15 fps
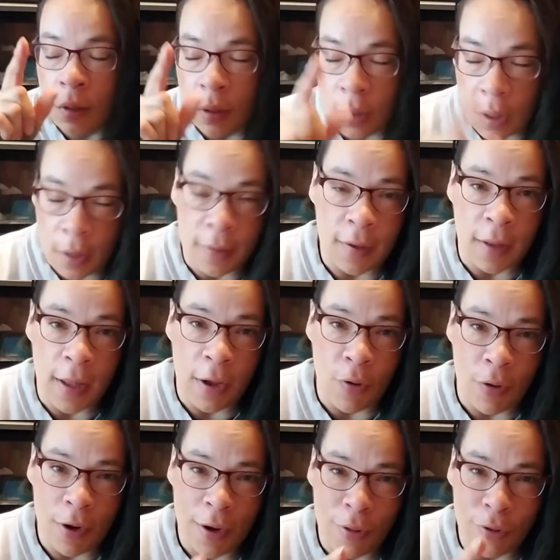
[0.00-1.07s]
until I
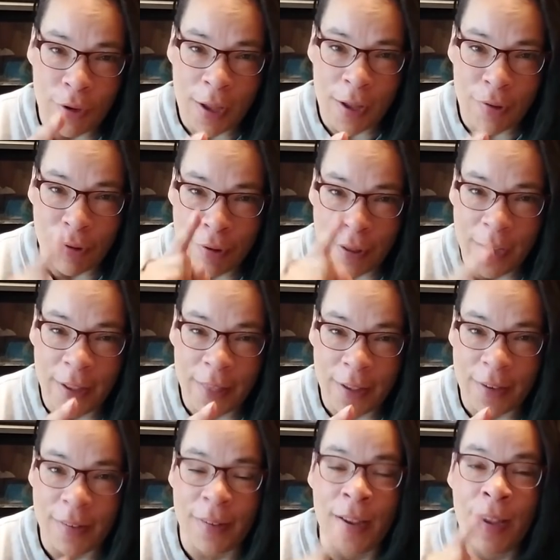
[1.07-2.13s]
go on another tangent like
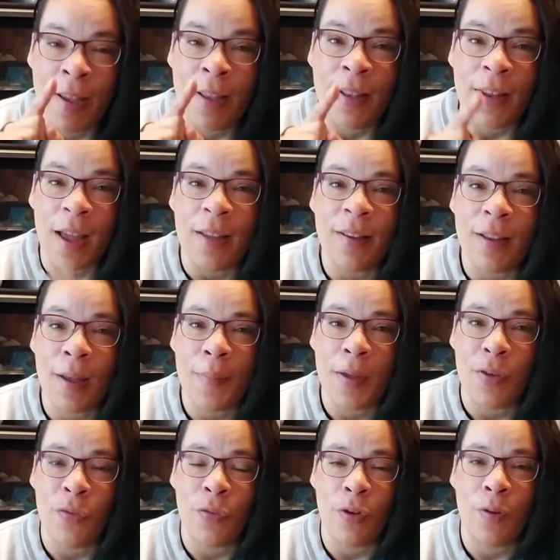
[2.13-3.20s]
this, last time
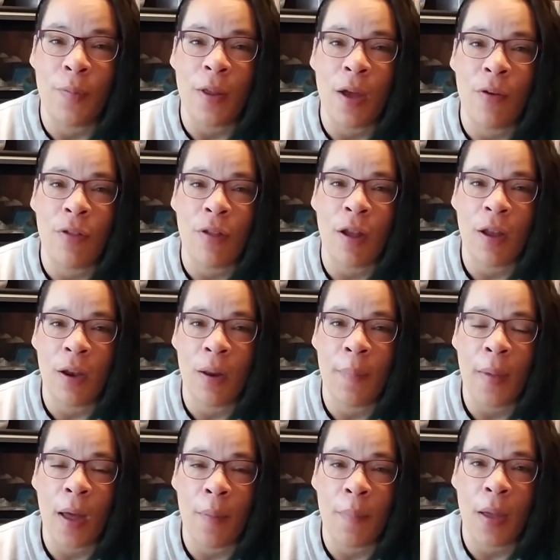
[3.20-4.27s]
I filmed, I was talking
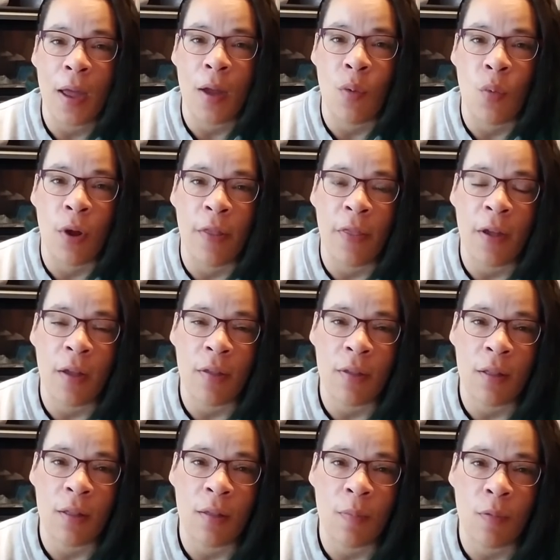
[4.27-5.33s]
about my
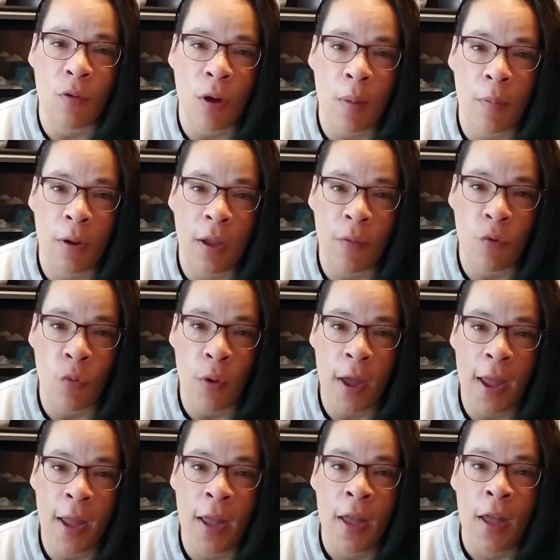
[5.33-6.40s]
1,000 subscriber
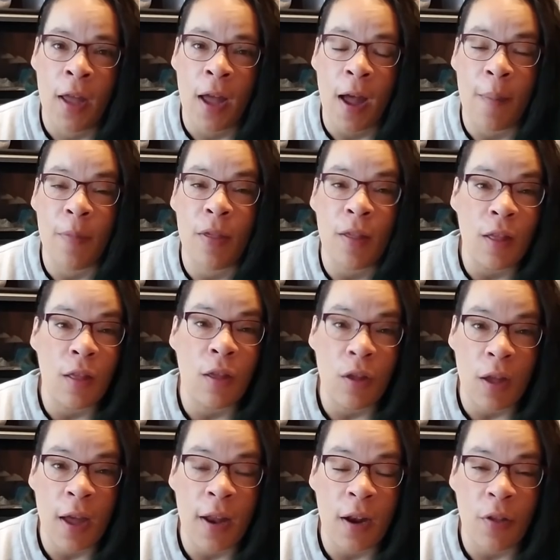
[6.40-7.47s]
giveaway. I'm still
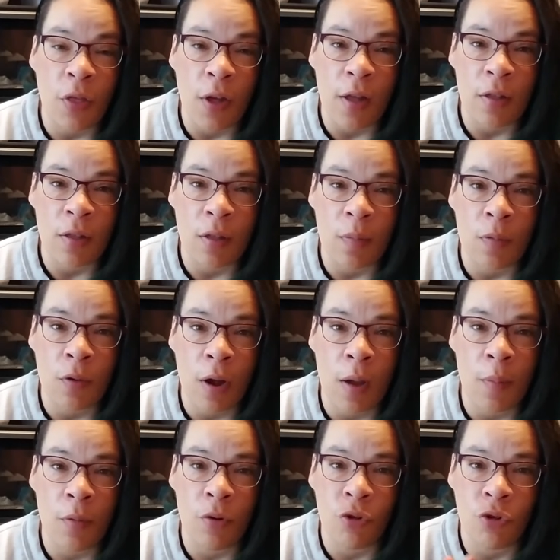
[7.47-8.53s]
at 1,000
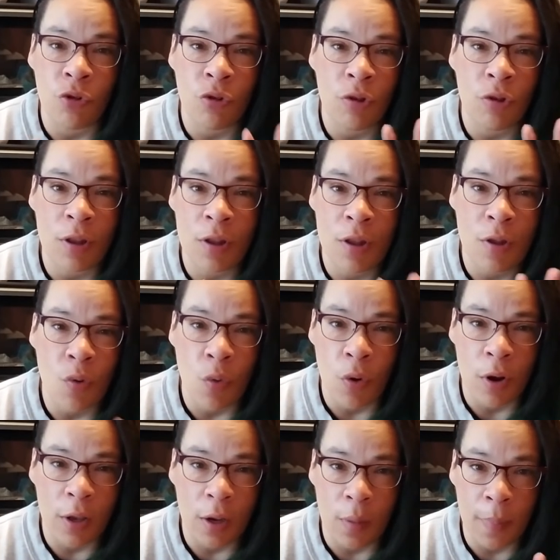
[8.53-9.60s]
subscribers,
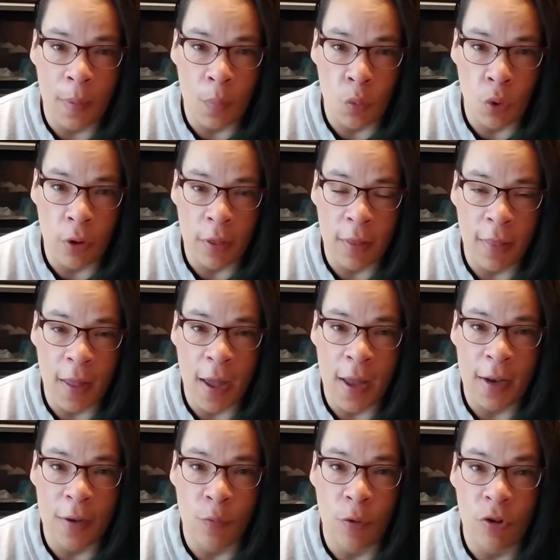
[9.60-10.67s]
or a little bit more than
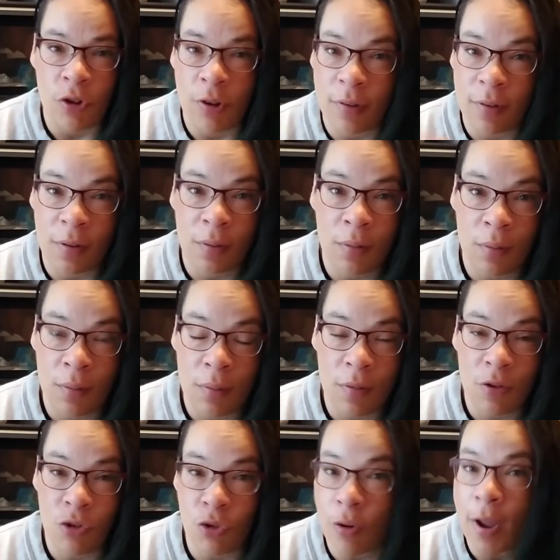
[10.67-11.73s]
that, which is
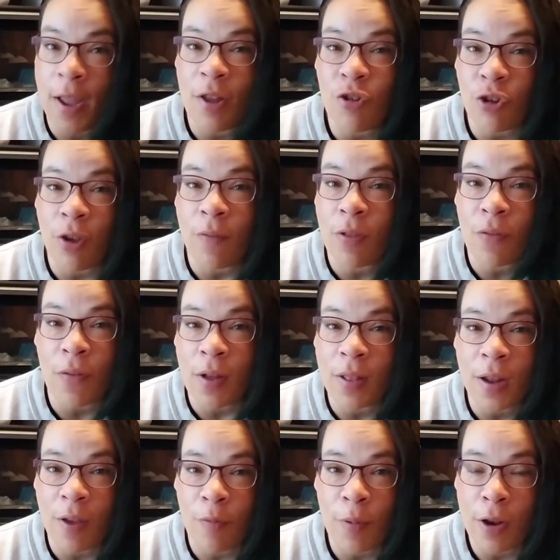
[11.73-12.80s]
strange given the fact
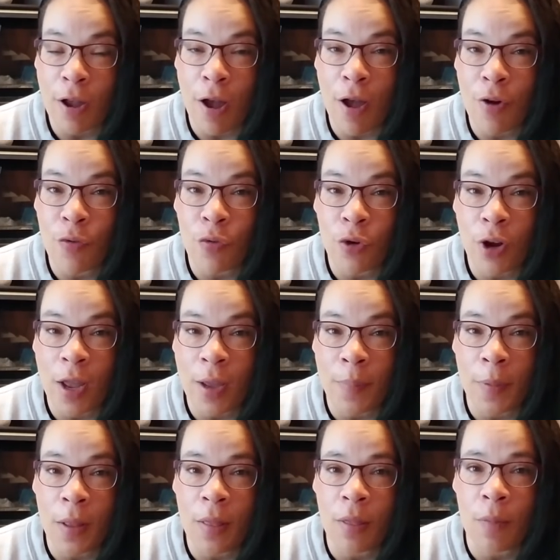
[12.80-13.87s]
that I've been gone for
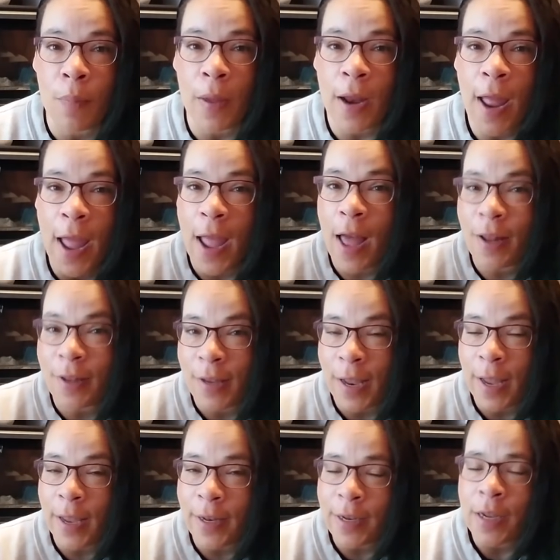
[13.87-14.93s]
9 months, but hey, I'll
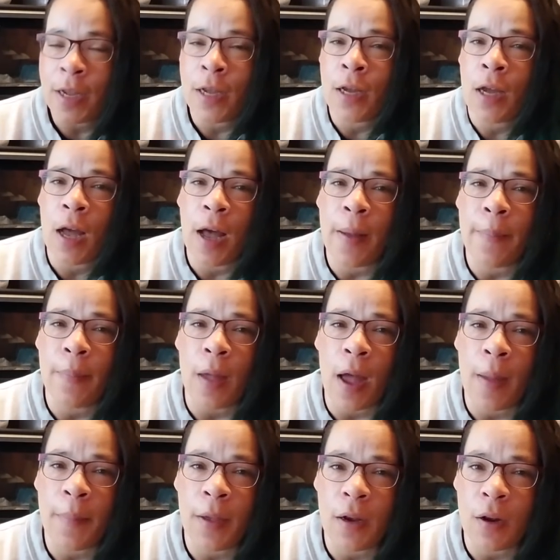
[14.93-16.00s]
take it.
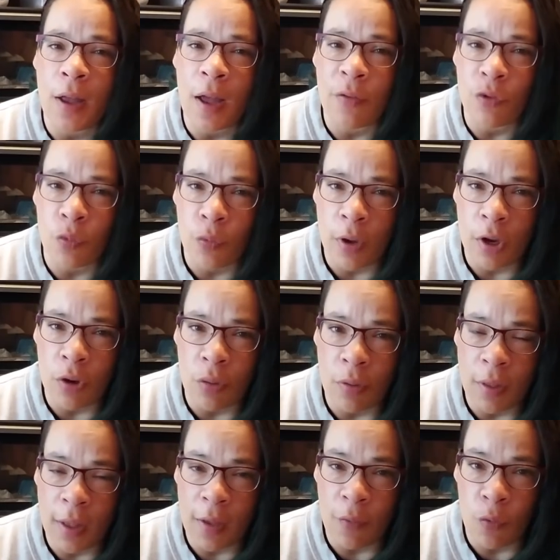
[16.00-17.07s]
I'm gonna have to redo
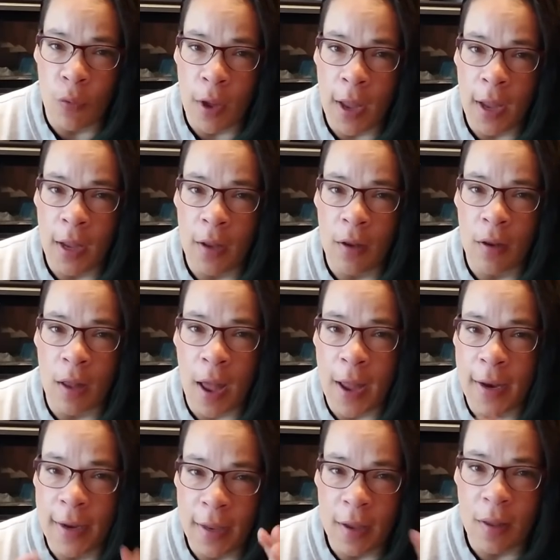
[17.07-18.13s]
the giveaway
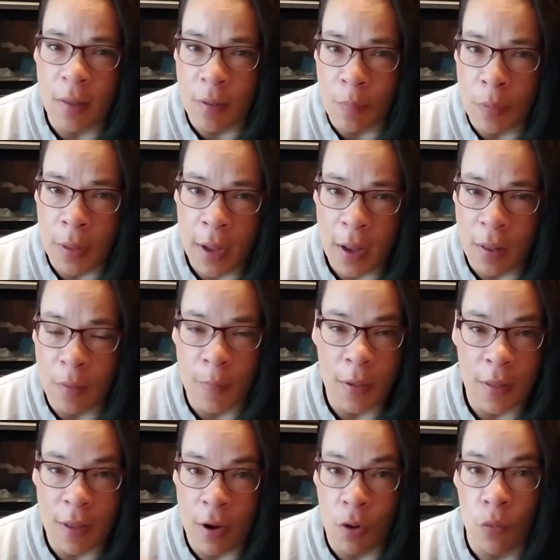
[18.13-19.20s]
ideas and plans
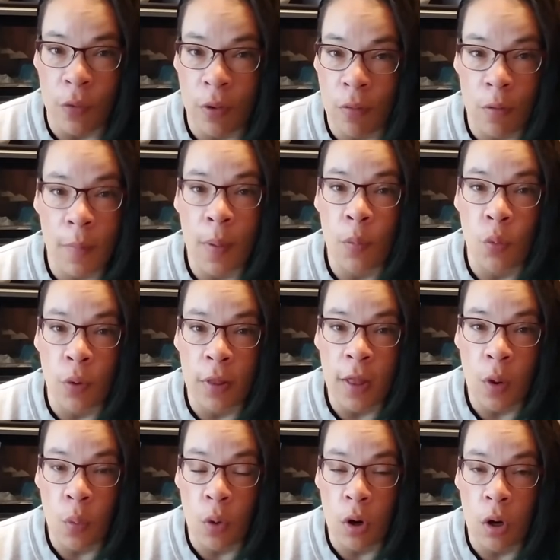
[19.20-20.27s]
because I don't really remember what
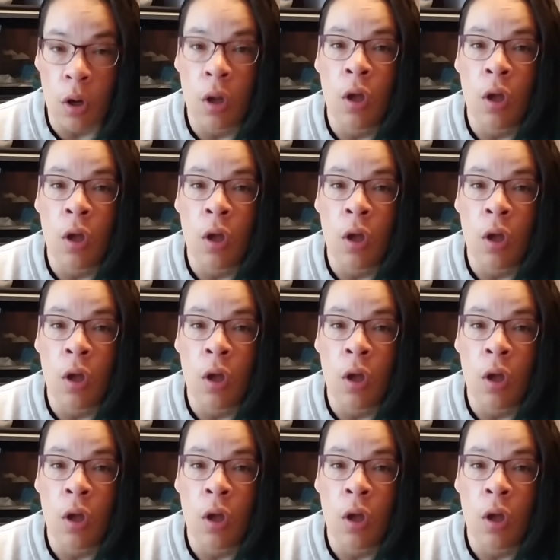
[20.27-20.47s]
they were.